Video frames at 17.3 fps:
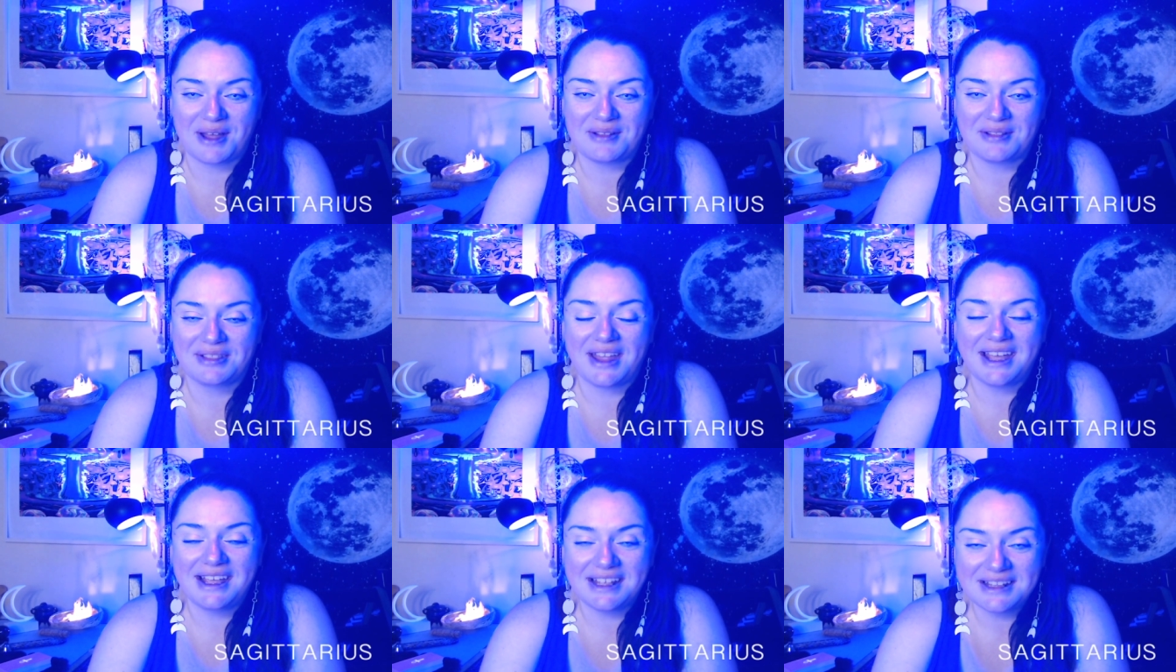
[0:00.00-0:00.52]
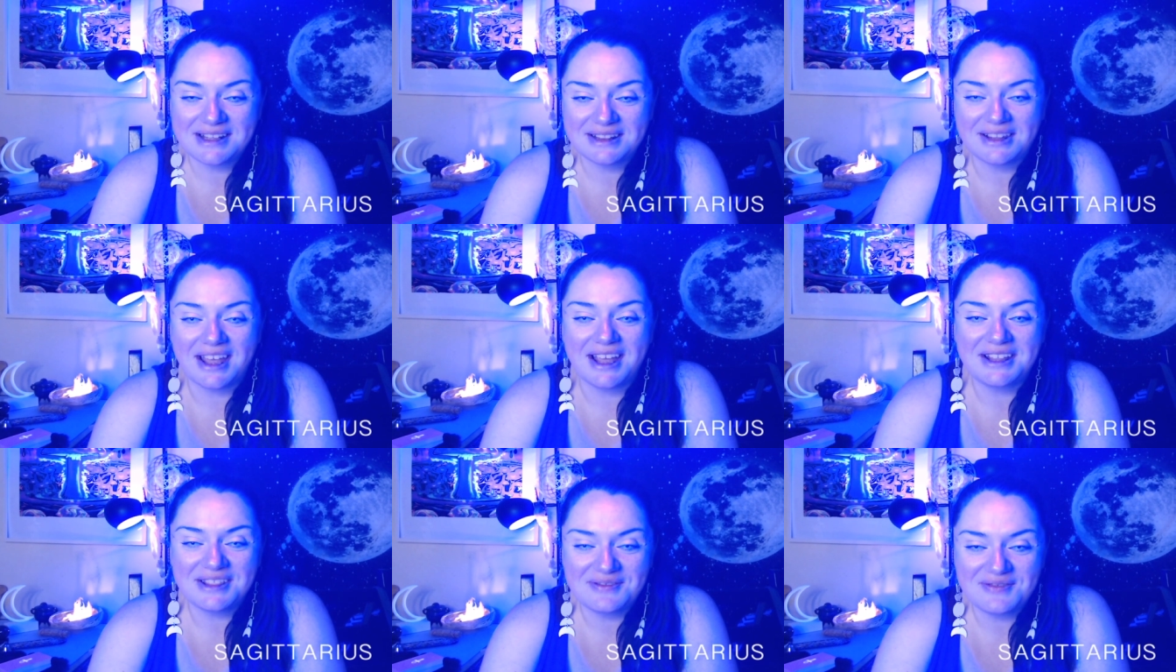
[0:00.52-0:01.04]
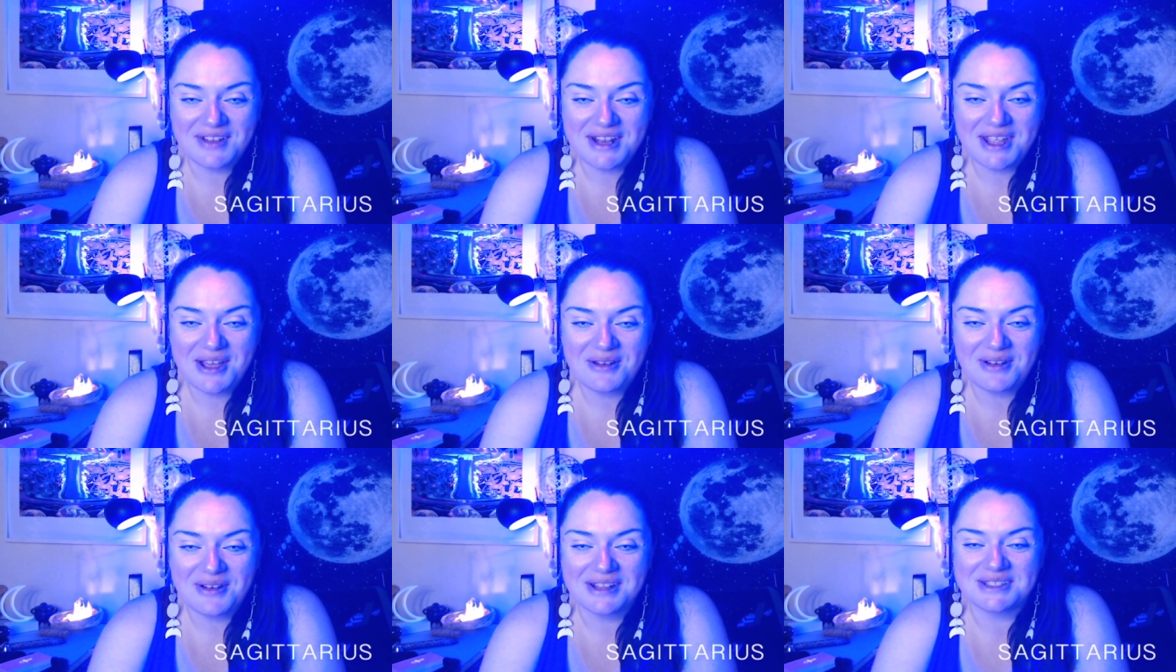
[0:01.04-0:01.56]
Like the
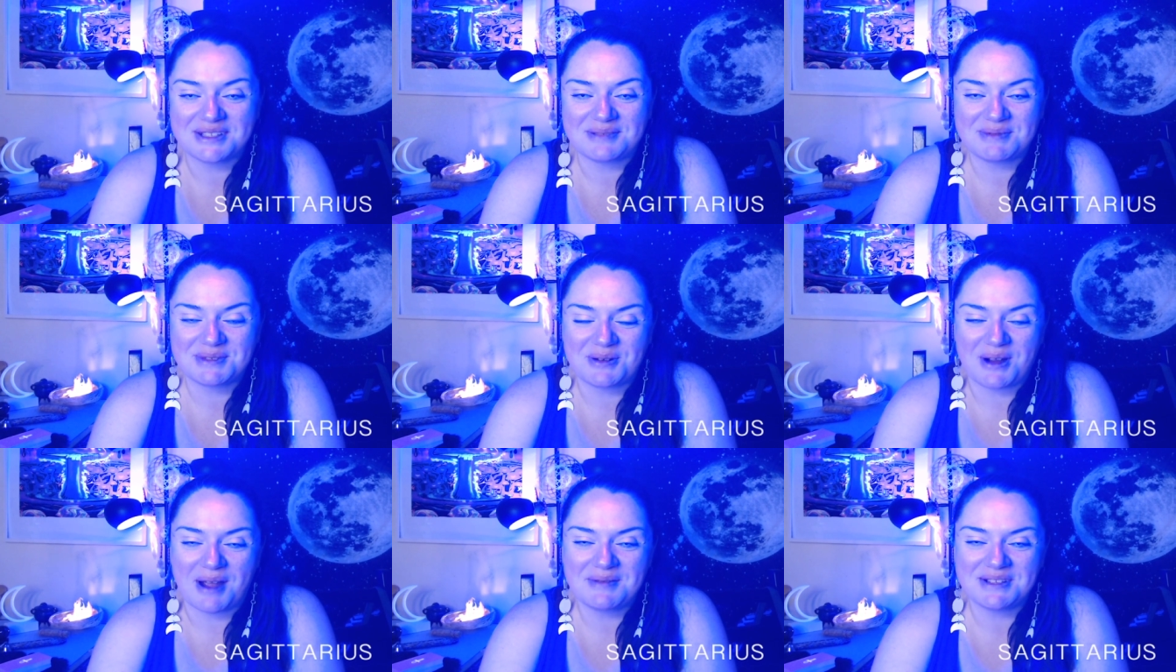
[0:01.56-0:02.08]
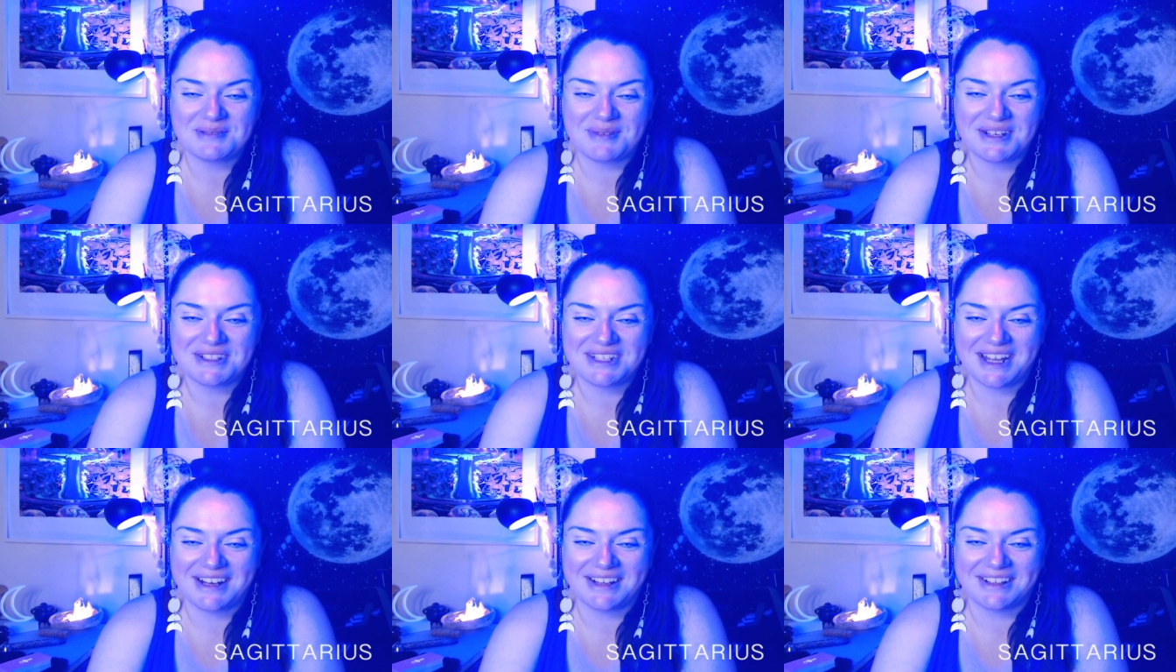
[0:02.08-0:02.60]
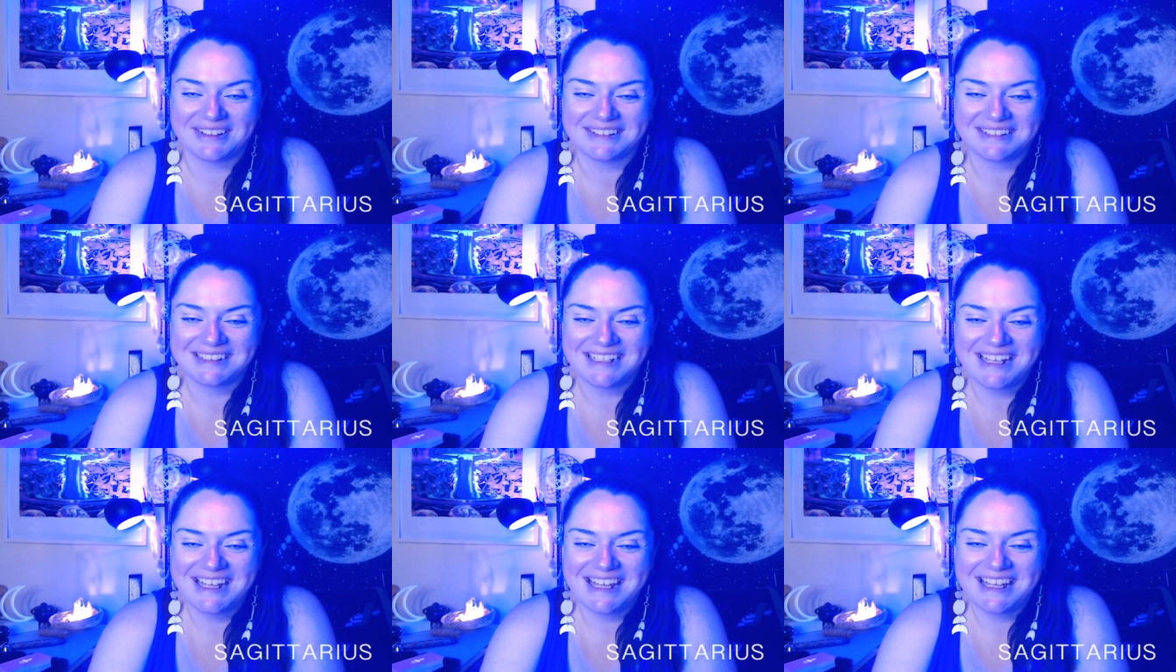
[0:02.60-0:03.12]
video and subscribe to my channel.
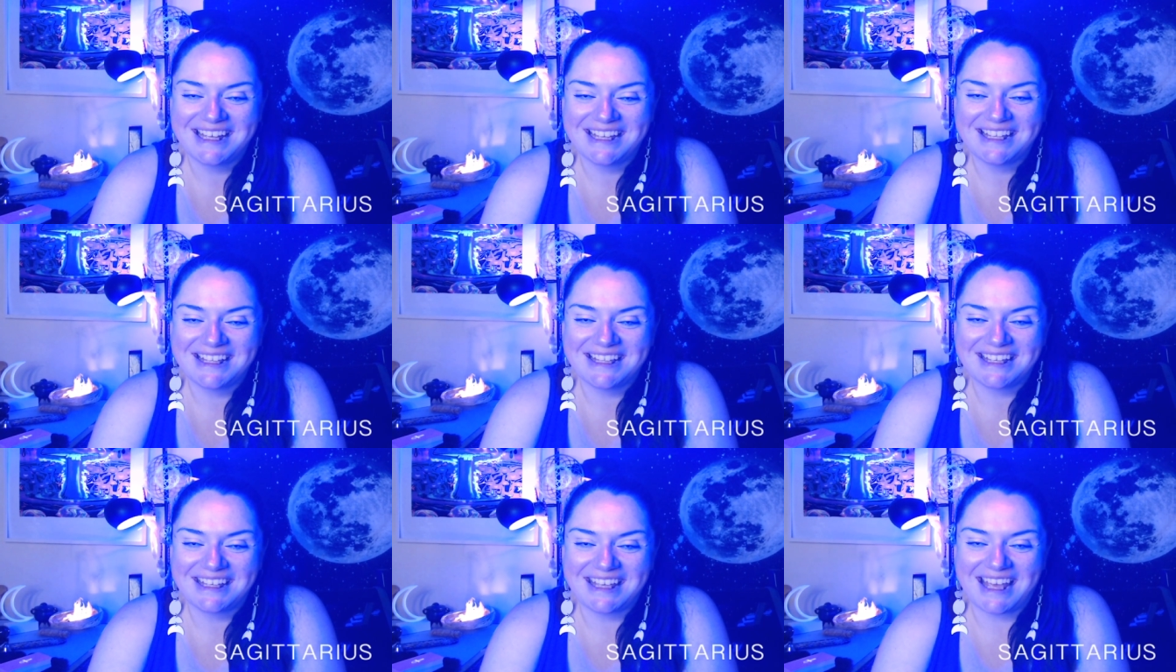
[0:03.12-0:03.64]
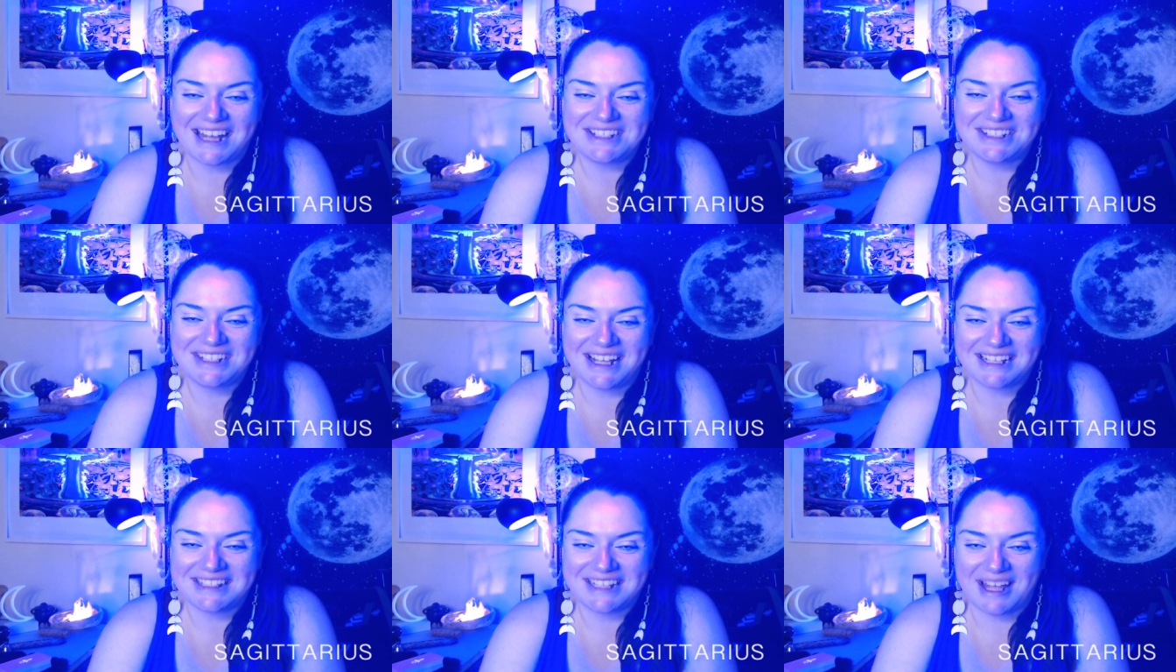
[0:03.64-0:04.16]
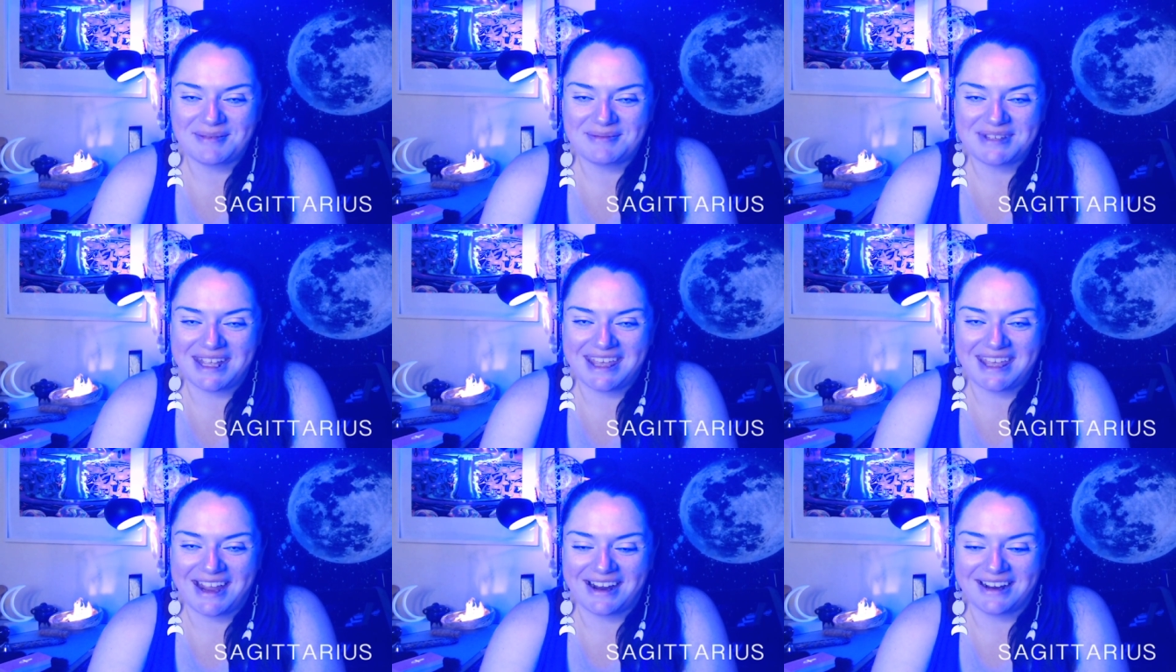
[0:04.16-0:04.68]
Catch you next time.
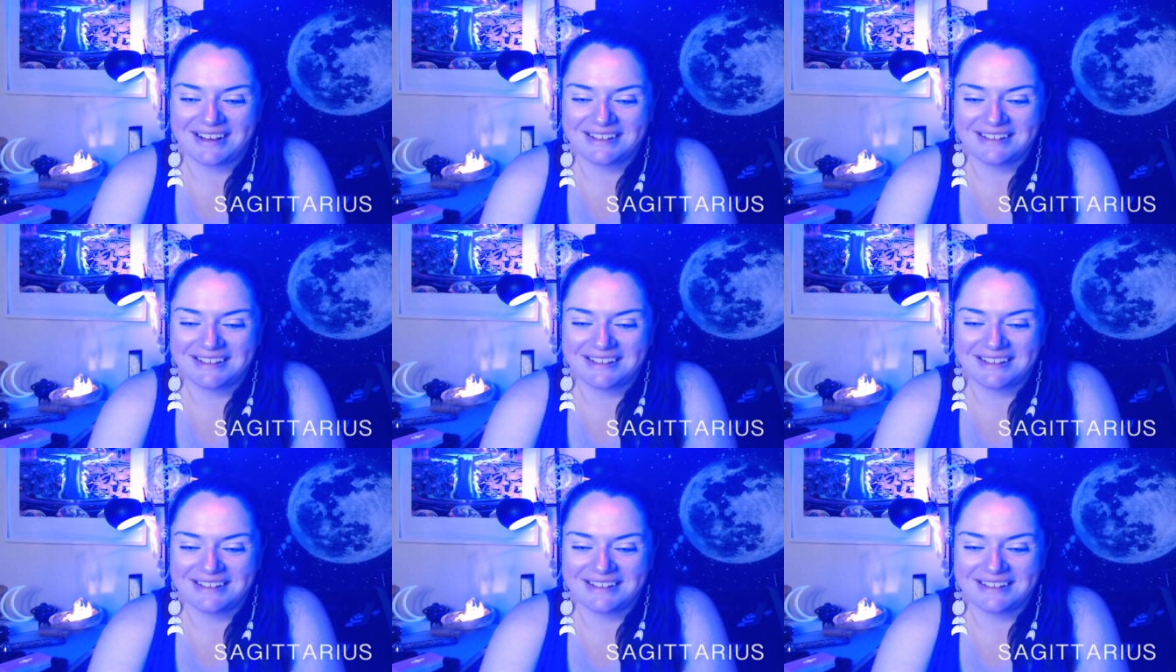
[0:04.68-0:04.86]
Take care.